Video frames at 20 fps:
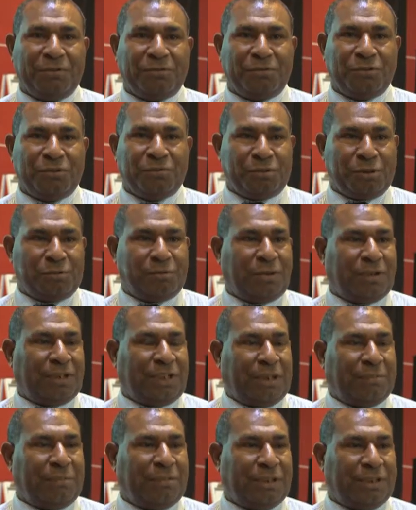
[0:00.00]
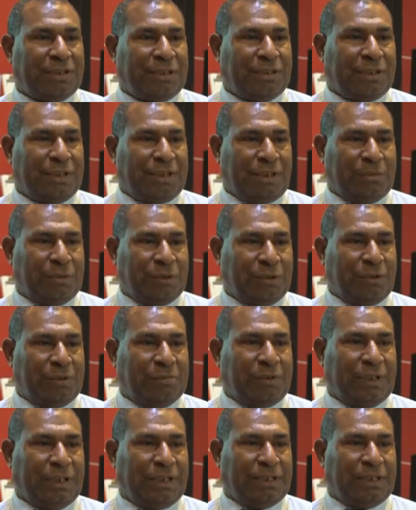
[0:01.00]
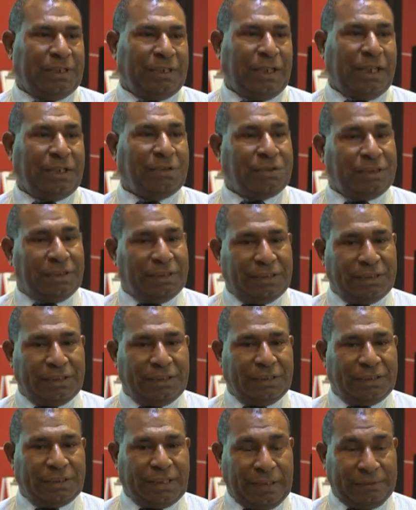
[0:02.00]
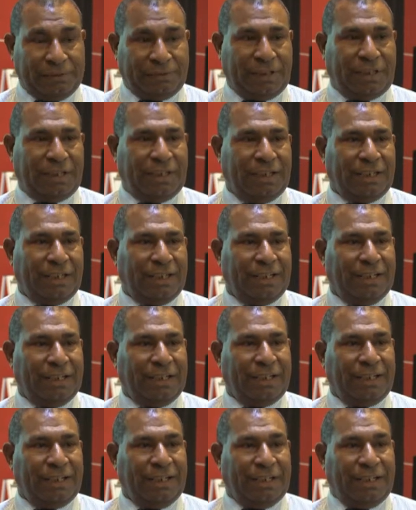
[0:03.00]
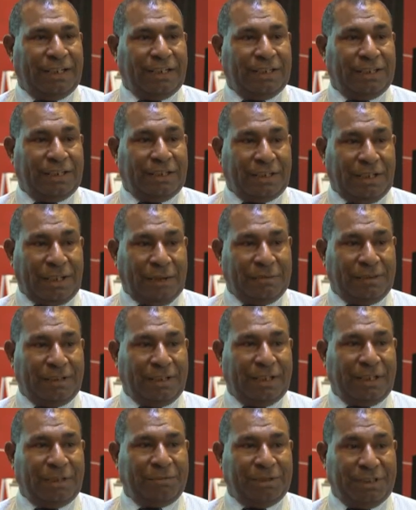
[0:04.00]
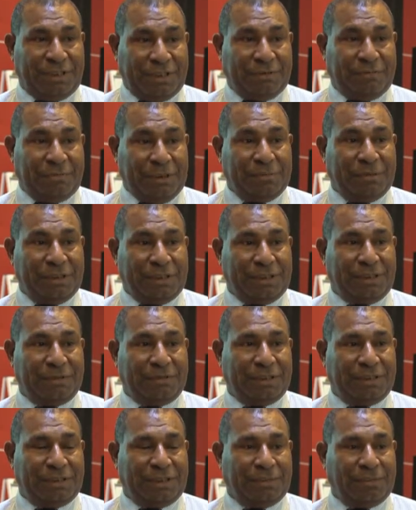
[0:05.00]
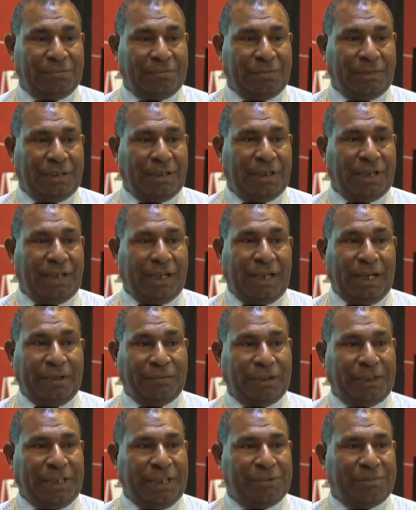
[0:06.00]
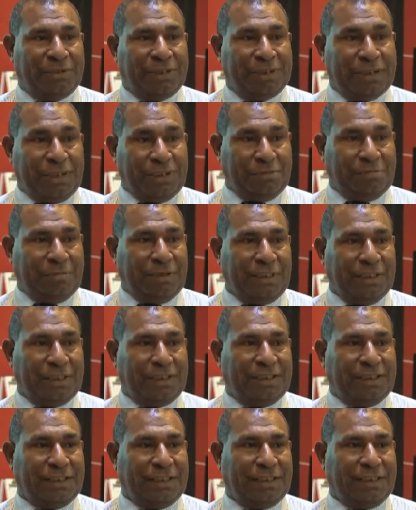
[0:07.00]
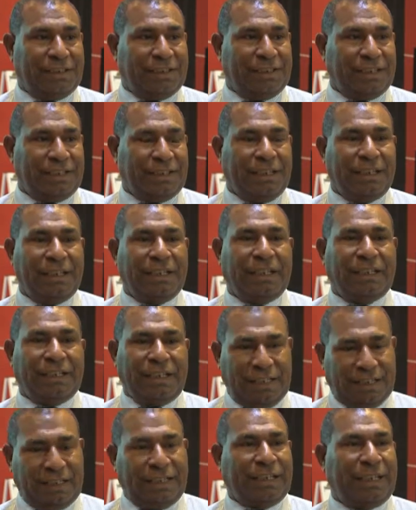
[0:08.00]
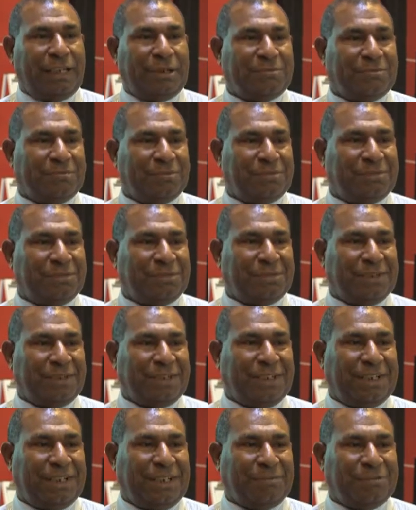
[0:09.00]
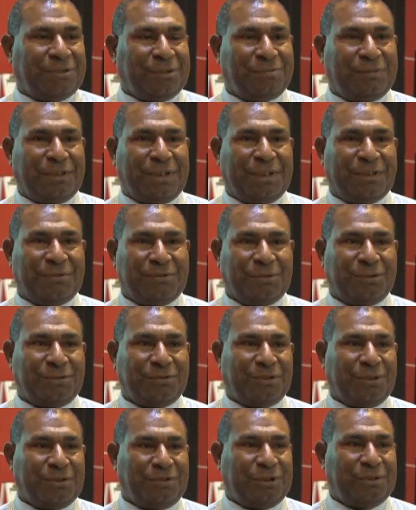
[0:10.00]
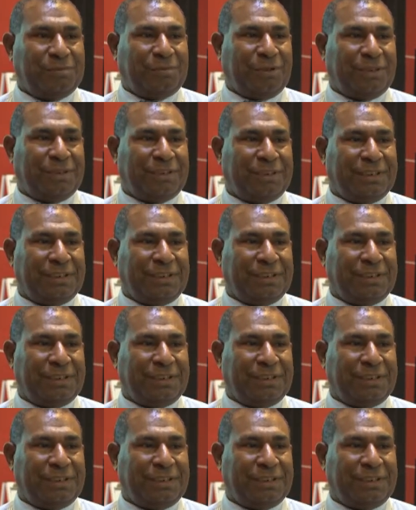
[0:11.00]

few people come and, come and complain. And usually this is after I mean, um, this public servants, after they have been suspended, then they come, come to uh, fraud court to report.